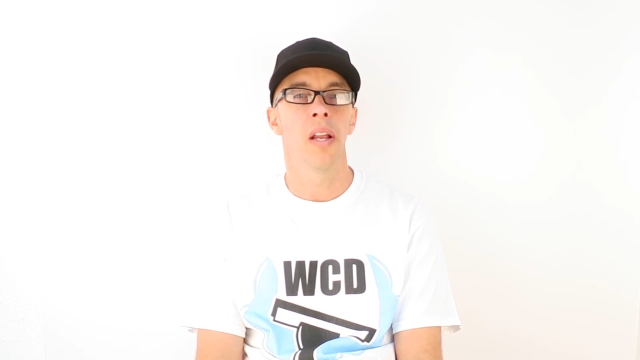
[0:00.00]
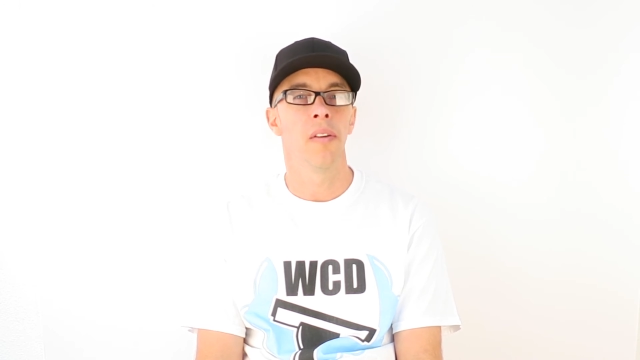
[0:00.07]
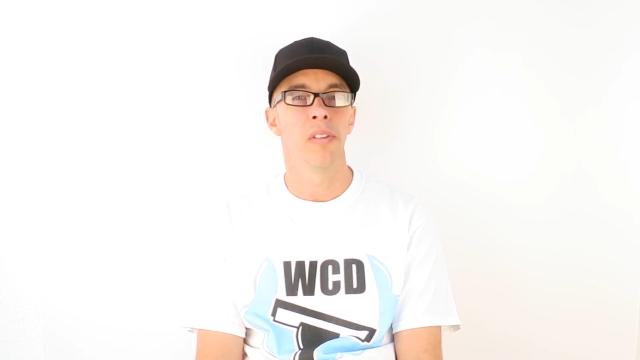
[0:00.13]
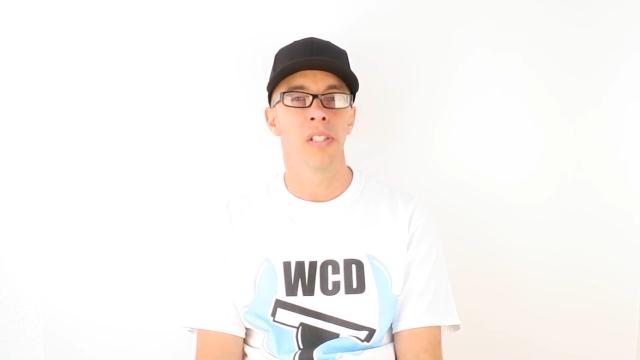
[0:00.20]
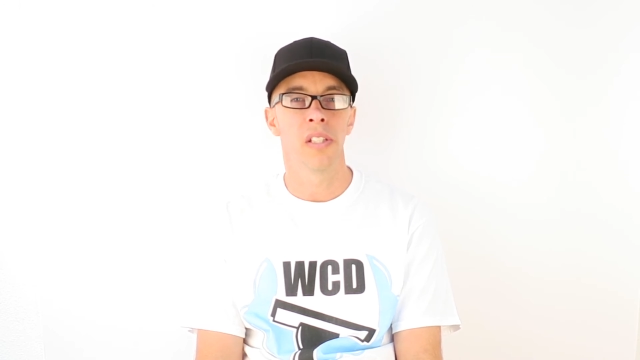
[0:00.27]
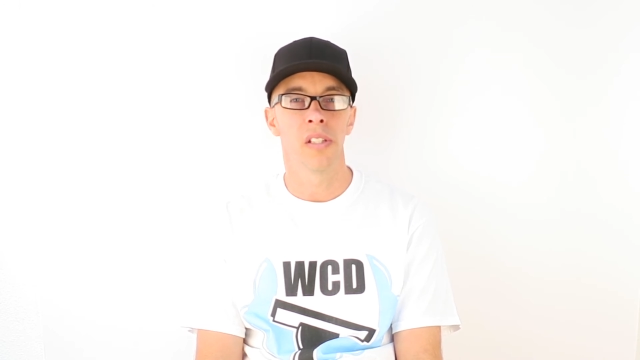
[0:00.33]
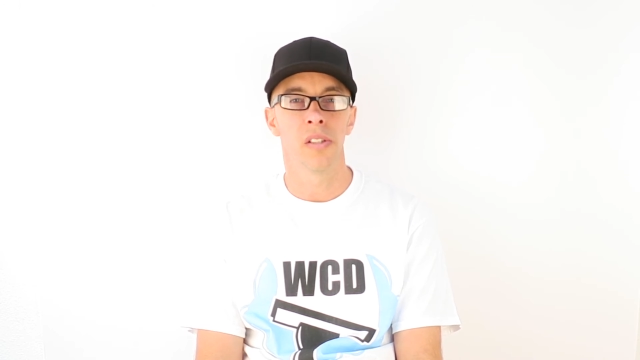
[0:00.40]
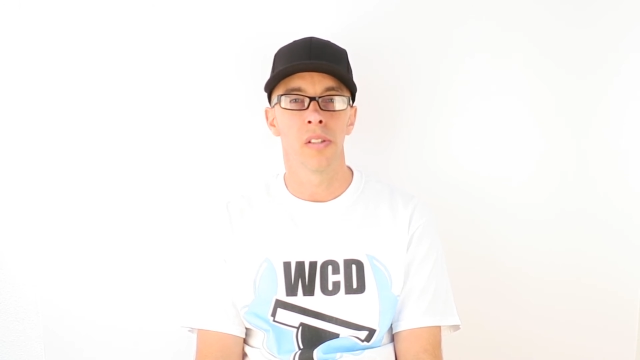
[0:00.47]
every
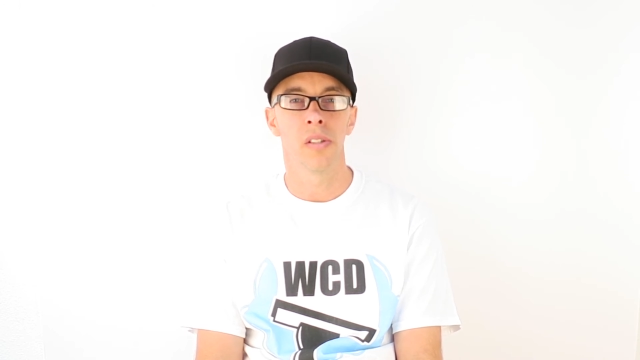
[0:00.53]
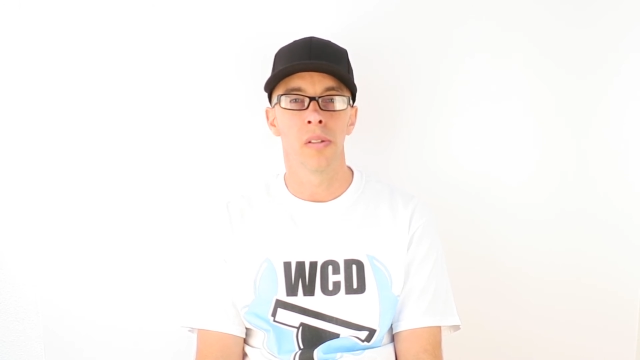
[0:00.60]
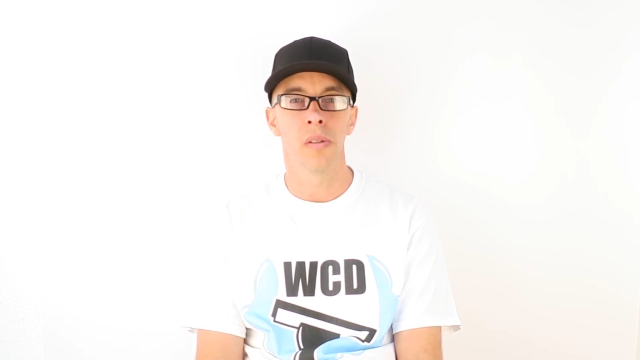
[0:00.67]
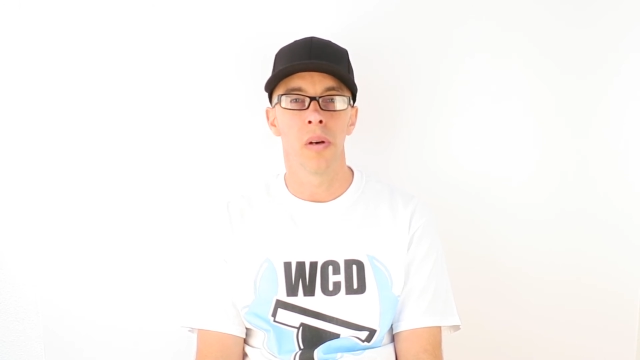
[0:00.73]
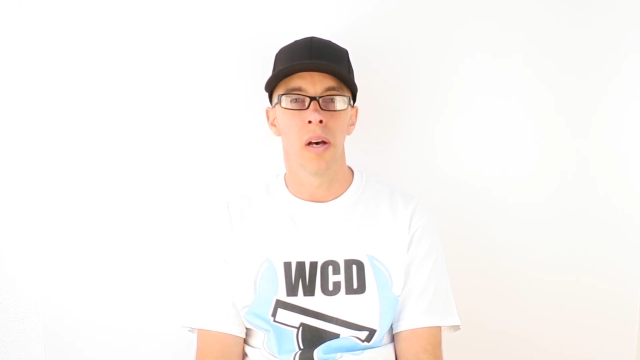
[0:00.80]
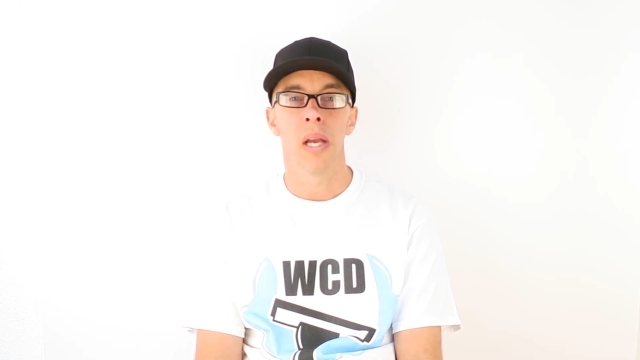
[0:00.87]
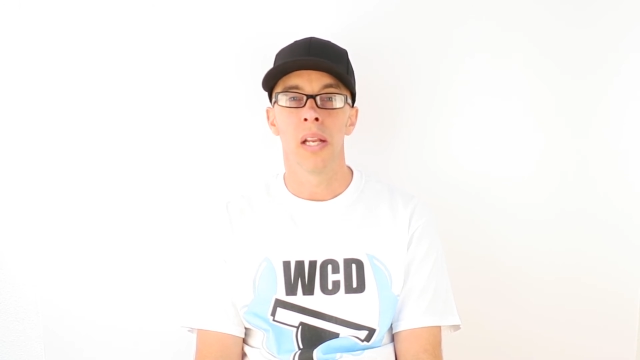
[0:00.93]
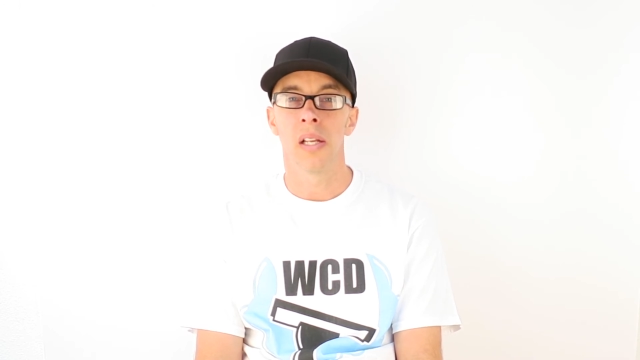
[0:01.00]

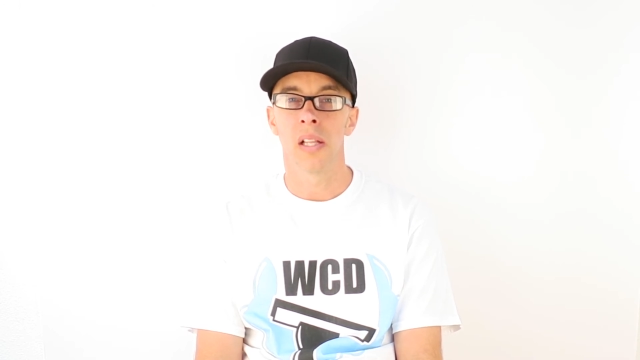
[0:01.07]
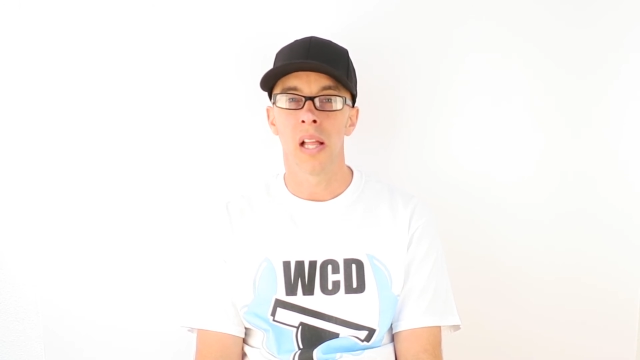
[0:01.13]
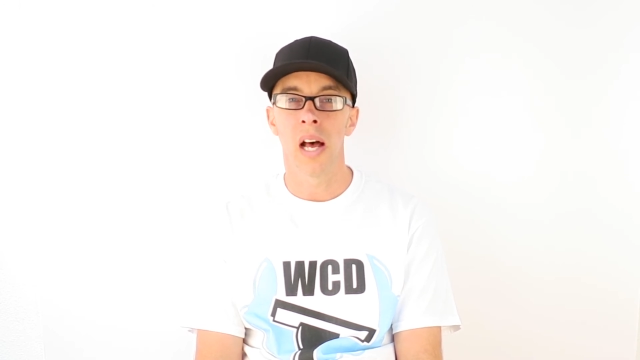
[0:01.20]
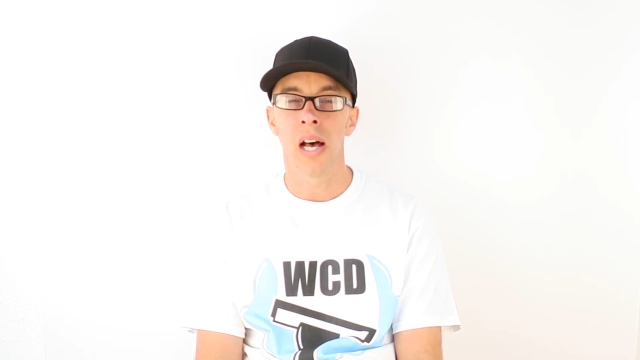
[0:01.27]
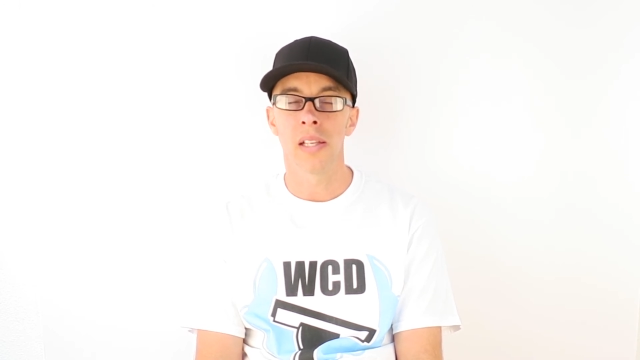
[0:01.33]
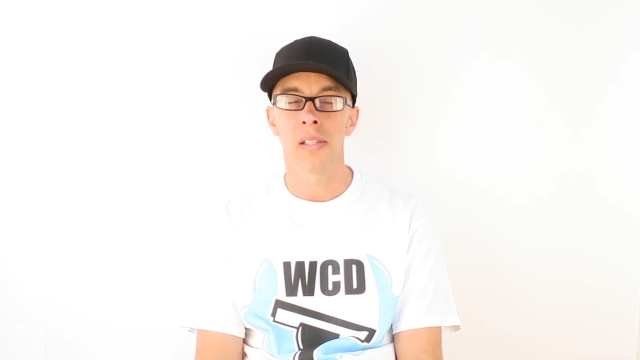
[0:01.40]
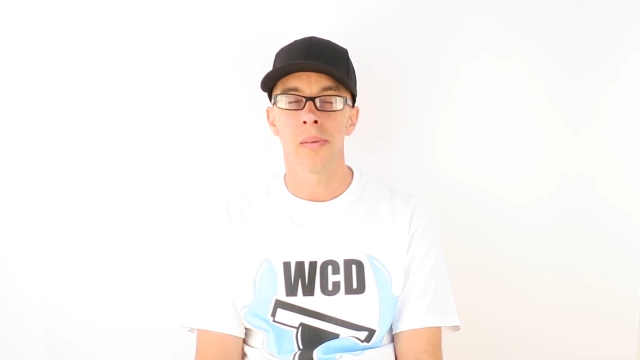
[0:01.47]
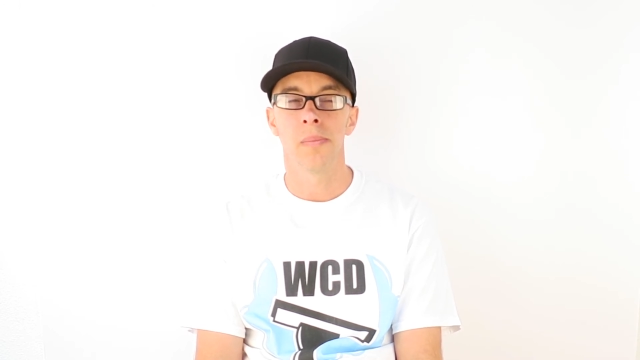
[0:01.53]
single pane of
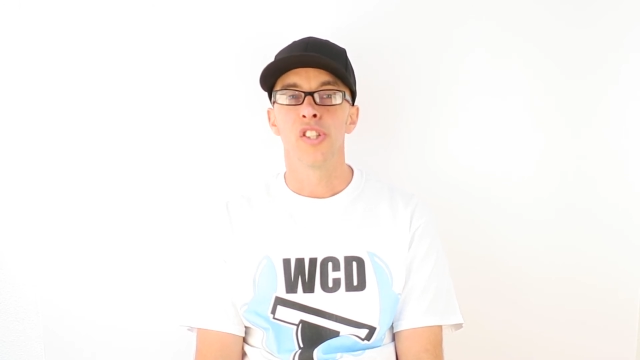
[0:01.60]
glass